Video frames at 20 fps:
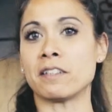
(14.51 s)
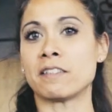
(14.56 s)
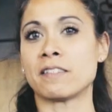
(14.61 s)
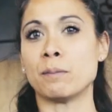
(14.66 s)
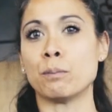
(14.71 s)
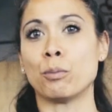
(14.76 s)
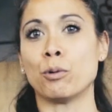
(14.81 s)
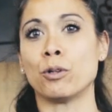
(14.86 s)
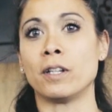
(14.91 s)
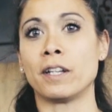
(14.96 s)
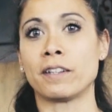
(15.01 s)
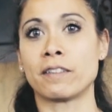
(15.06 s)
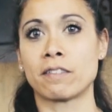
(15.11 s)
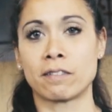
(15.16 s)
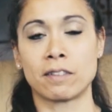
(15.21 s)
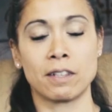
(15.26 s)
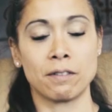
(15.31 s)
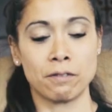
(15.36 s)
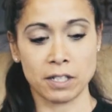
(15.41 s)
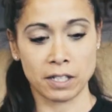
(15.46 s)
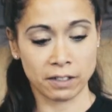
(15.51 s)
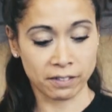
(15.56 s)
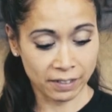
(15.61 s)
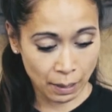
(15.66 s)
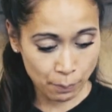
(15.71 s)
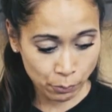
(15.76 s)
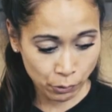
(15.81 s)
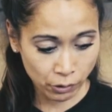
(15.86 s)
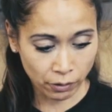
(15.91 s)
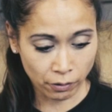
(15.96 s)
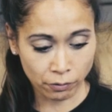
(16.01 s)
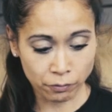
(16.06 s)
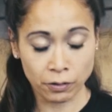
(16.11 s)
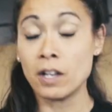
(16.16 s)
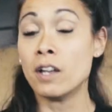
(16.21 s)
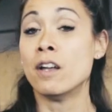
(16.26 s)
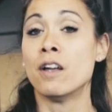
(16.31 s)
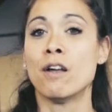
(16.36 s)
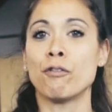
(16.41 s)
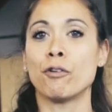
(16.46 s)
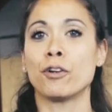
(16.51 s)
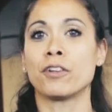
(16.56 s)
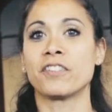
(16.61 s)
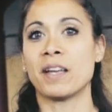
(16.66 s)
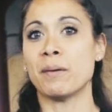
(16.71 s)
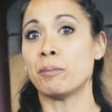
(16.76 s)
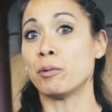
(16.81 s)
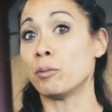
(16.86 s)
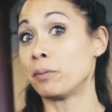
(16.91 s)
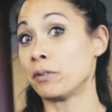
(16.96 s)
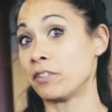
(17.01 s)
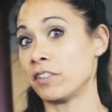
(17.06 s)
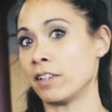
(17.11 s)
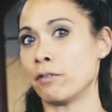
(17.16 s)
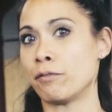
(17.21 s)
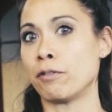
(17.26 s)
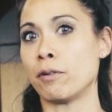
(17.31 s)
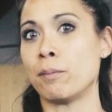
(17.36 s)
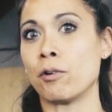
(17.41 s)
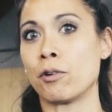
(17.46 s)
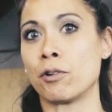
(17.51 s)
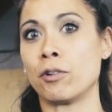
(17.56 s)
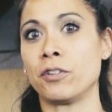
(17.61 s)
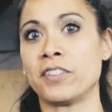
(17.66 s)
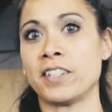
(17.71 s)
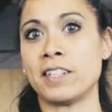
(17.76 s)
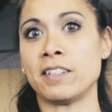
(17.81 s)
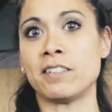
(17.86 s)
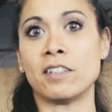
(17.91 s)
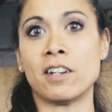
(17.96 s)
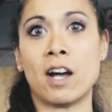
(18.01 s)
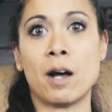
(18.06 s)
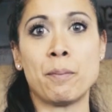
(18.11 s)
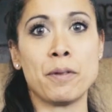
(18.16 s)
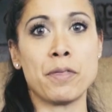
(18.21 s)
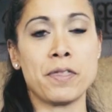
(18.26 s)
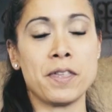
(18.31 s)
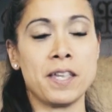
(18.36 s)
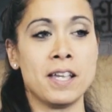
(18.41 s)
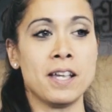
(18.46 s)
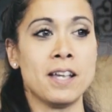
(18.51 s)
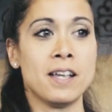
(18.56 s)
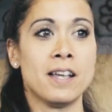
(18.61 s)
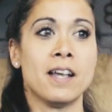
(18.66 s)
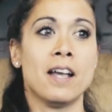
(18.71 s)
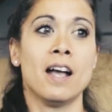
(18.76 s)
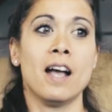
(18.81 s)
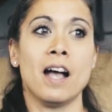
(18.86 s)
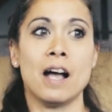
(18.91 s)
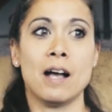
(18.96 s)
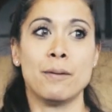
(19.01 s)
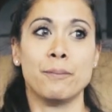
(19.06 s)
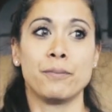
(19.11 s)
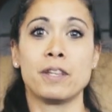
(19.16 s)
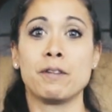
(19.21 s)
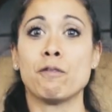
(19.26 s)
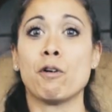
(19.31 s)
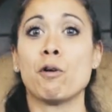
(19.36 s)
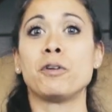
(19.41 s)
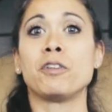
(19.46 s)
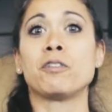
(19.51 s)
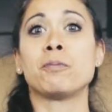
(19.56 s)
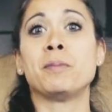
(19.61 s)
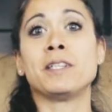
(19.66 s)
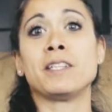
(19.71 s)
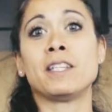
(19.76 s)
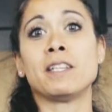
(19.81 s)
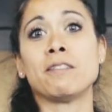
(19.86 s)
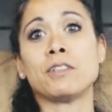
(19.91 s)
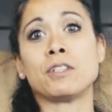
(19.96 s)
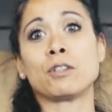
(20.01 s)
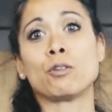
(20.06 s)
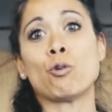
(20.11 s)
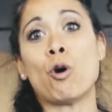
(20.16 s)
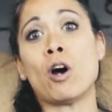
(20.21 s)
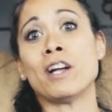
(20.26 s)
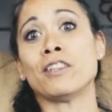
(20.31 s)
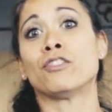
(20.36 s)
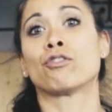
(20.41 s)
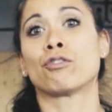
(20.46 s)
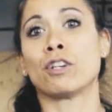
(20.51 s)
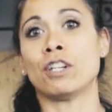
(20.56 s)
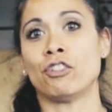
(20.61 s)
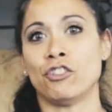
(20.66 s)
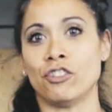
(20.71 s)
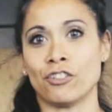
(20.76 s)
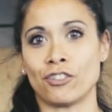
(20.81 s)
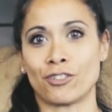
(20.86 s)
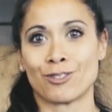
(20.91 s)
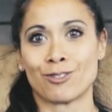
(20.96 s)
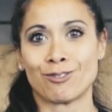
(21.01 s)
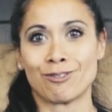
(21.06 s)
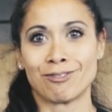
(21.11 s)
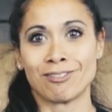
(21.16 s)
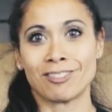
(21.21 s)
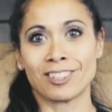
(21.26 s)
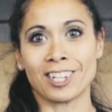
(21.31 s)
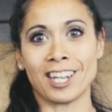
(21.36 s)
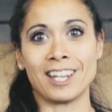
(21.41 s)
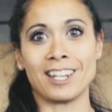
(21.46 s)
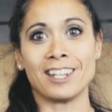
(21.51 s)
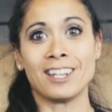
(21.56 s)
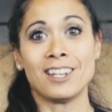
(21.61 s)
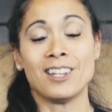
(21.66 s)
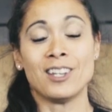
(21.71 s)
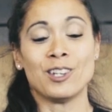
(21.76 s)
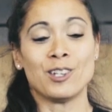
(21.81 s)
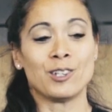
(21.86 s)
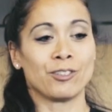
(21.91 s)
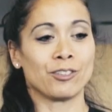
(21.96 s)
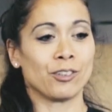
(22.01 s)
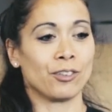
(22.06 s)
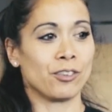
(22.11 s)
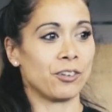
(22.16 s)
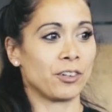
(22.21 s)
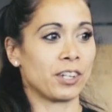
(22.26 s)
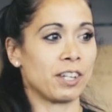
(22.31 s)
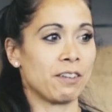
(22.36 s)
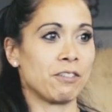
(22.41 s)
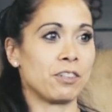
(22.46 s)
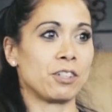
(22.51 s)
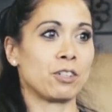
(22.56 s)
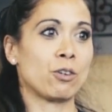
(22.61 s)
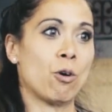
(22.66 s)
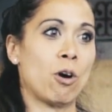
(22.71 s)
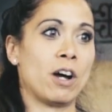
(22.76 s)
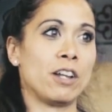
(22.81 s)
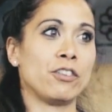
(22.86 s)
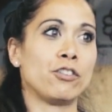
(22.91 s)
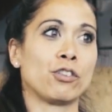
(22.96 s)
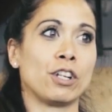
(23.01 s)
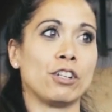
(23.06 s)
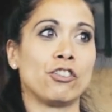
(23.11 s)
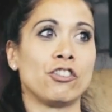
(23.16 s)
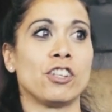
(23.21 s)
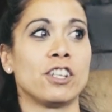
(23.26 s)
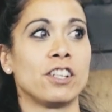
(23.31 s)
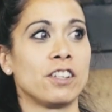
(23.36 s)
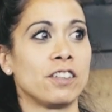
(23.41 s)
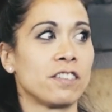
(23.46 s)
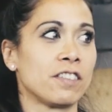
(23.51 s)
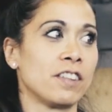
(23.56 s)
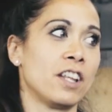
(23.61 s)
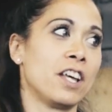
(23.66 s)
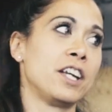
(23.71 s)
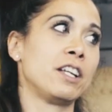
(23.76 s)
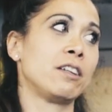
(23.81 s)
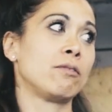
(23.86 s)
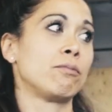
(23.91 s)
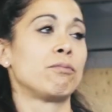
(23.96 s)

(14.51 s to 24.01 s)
it simple, let's give the example of, for example, patellofemoral tendinopathy, they've always been given quad stretches. Okay, so they're given quad stretches like